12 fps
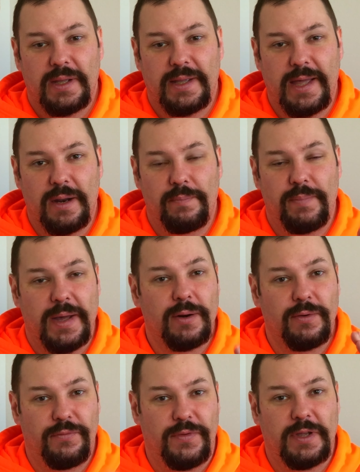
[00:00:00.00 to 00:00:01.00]
get a
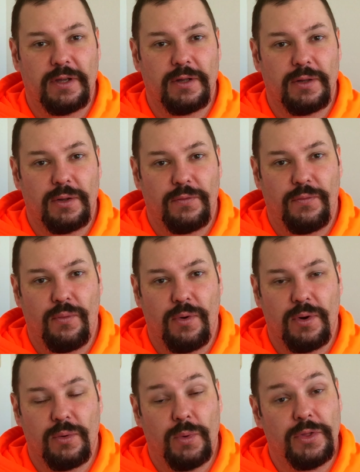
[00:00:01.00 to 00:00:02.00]
better feel
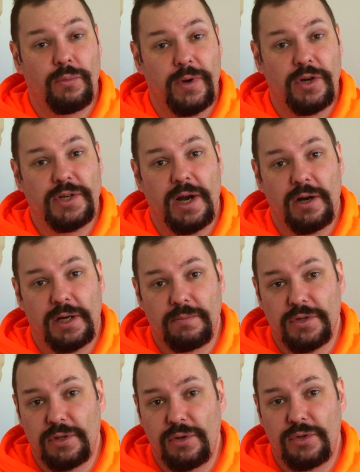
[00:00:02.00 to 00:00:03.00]
for when the rear tire
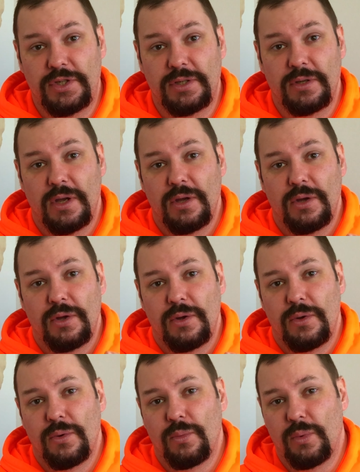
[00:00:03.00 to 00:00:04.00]
comes loose.
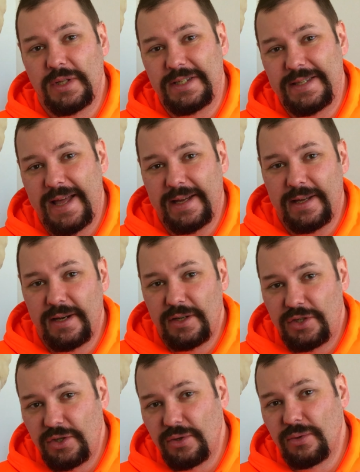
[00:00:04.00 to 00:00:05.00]
What's that going
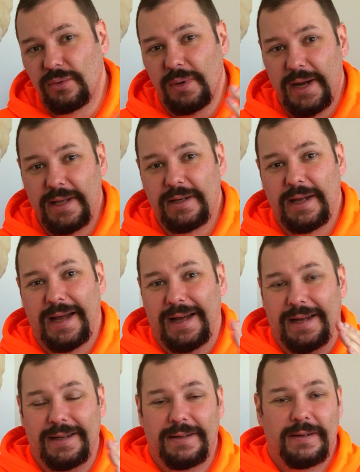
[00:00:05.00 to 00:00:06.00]
to do, right?
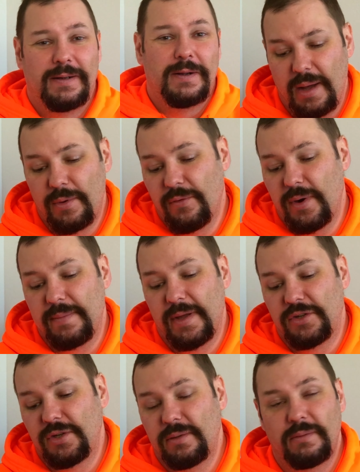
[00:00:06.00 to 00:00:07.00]
We've already
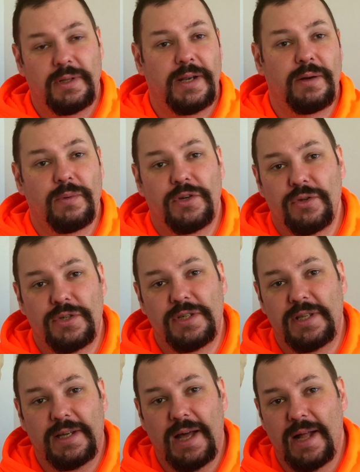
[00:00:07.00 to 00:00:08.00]
mentioned that it
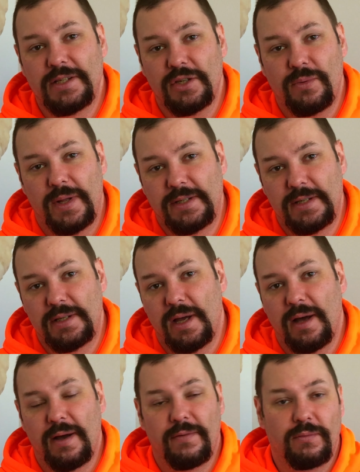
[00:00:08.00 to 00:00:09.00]
reduces the consequences
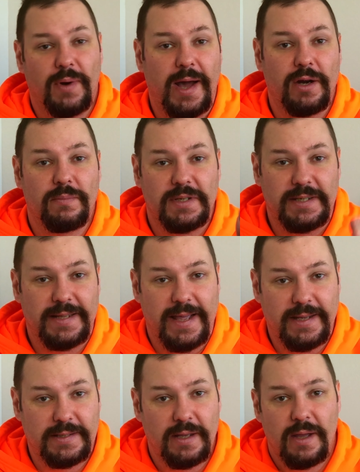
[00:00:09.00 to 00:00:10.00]
of rider
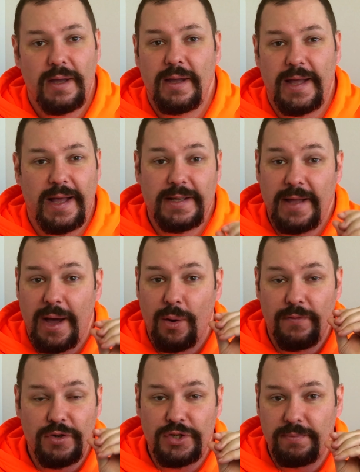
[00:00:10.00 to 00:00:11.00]
mistakes,
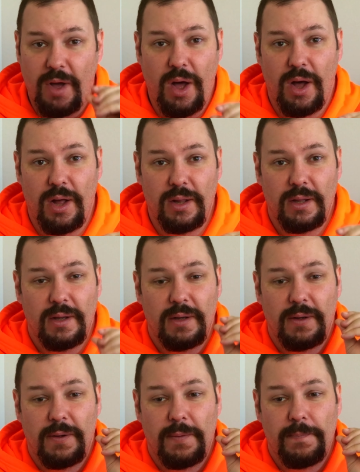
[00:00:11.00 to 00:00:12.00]
however small.
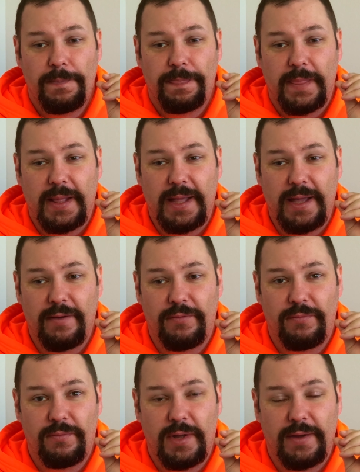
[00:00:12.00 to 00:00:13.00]

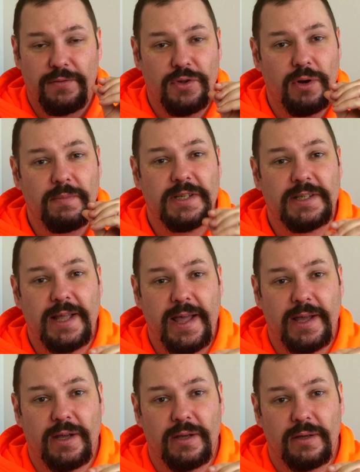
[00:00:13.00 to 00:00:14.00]
If your mistake